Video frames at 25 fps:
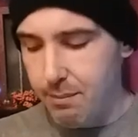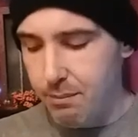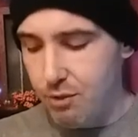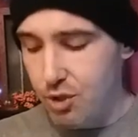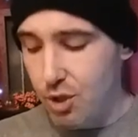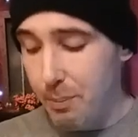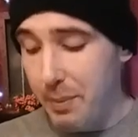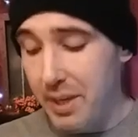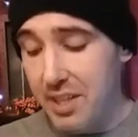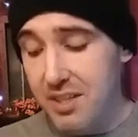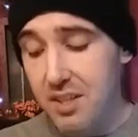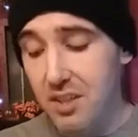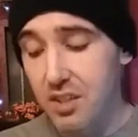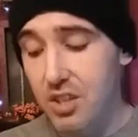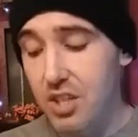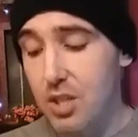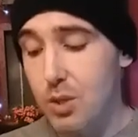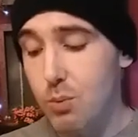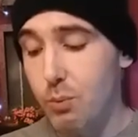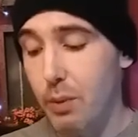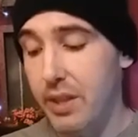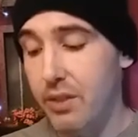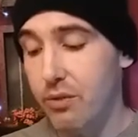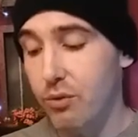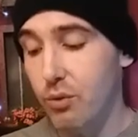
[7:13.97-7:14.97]
She basically just
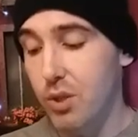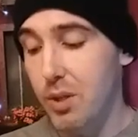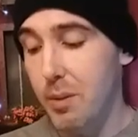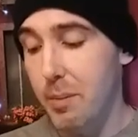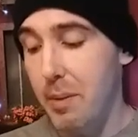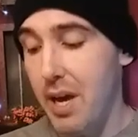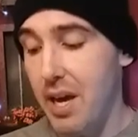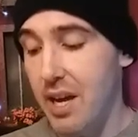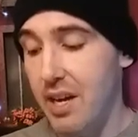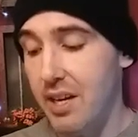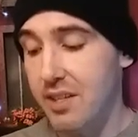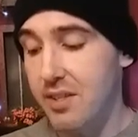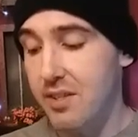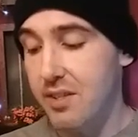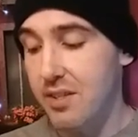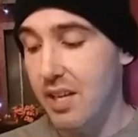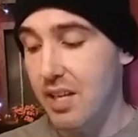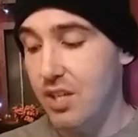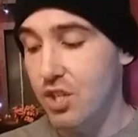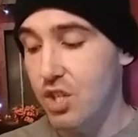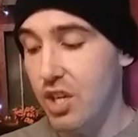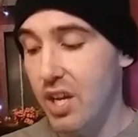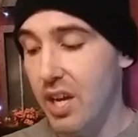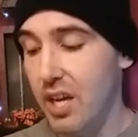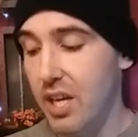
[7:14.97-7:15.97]
went through the box, and
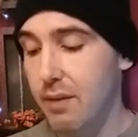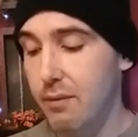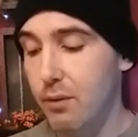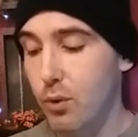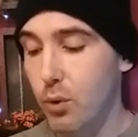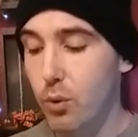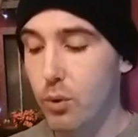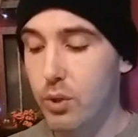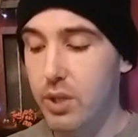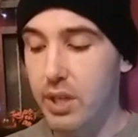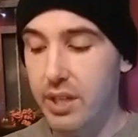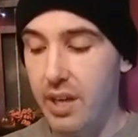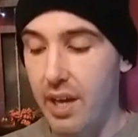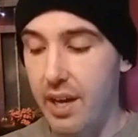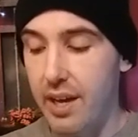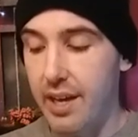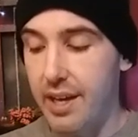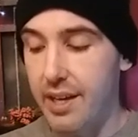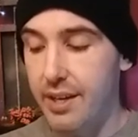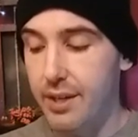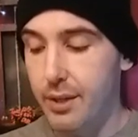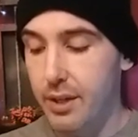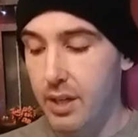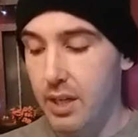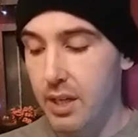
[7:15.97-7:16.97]
she kind of oohed and
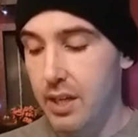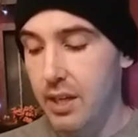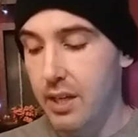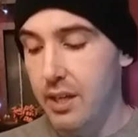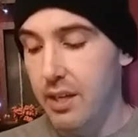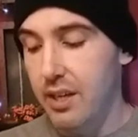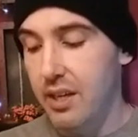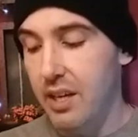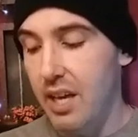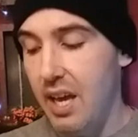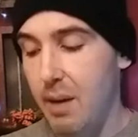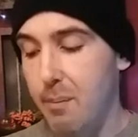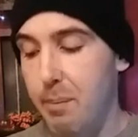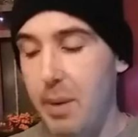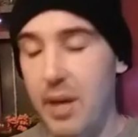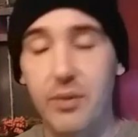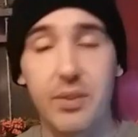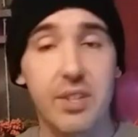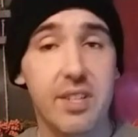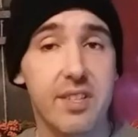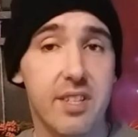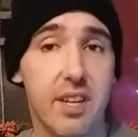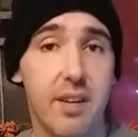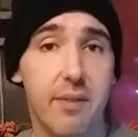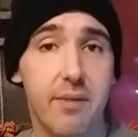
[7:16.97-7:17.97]
ahed about the
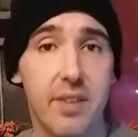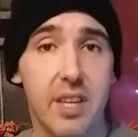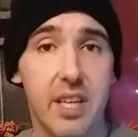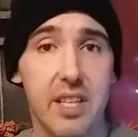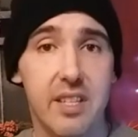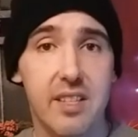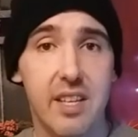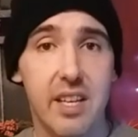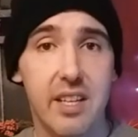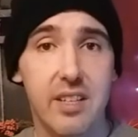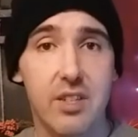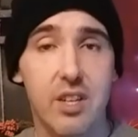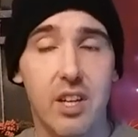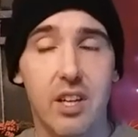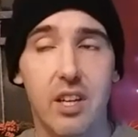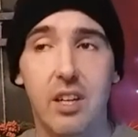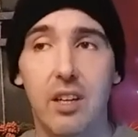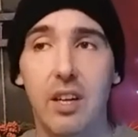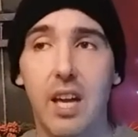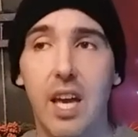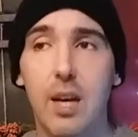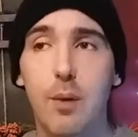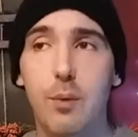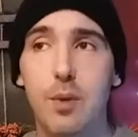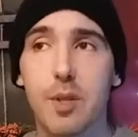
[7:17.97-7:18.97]
stuff they sent her.
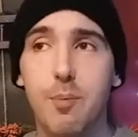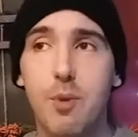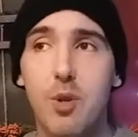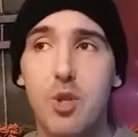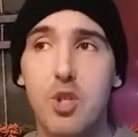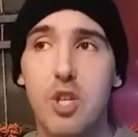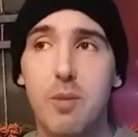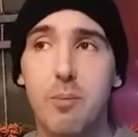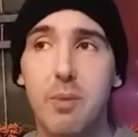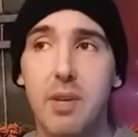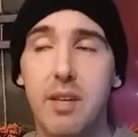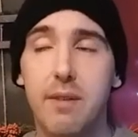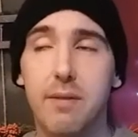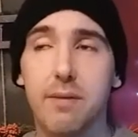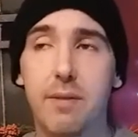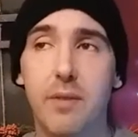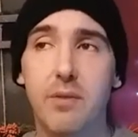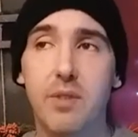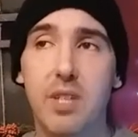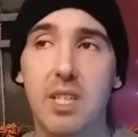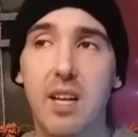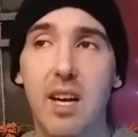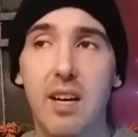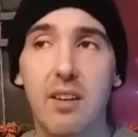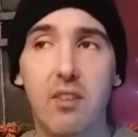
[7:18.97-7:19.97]
And it was supposed to be a
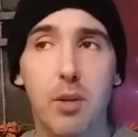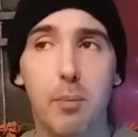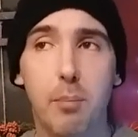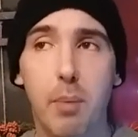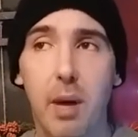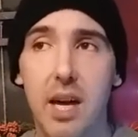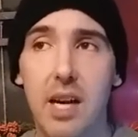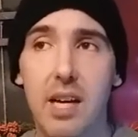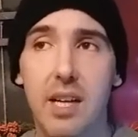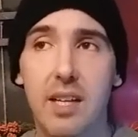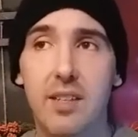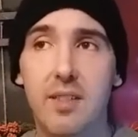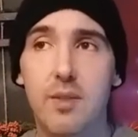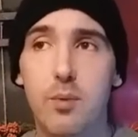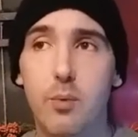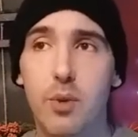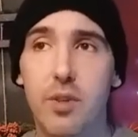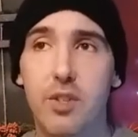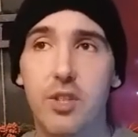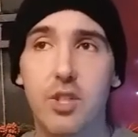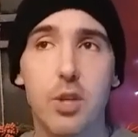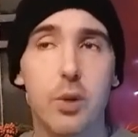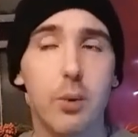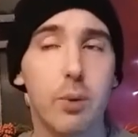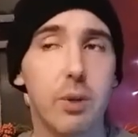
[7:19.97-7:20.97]
fifty dollar box with
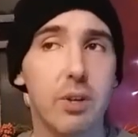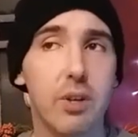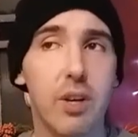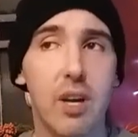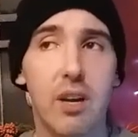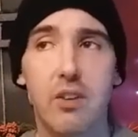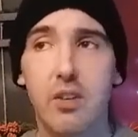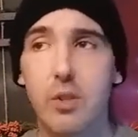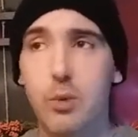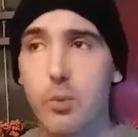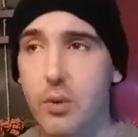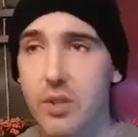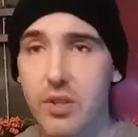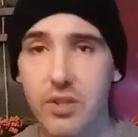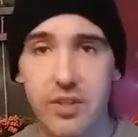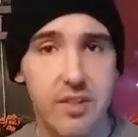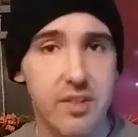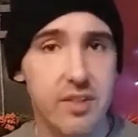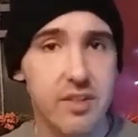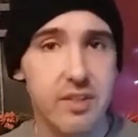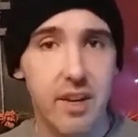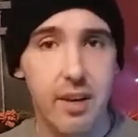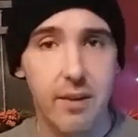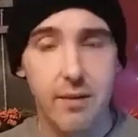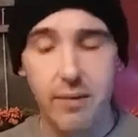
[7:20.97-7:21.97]
two hundred dollars worth of
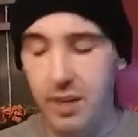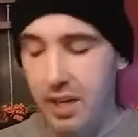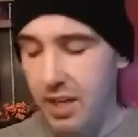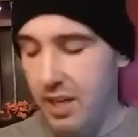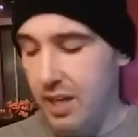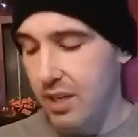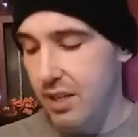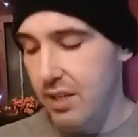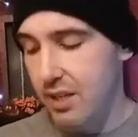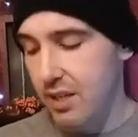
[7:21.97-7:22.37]
stuff in it.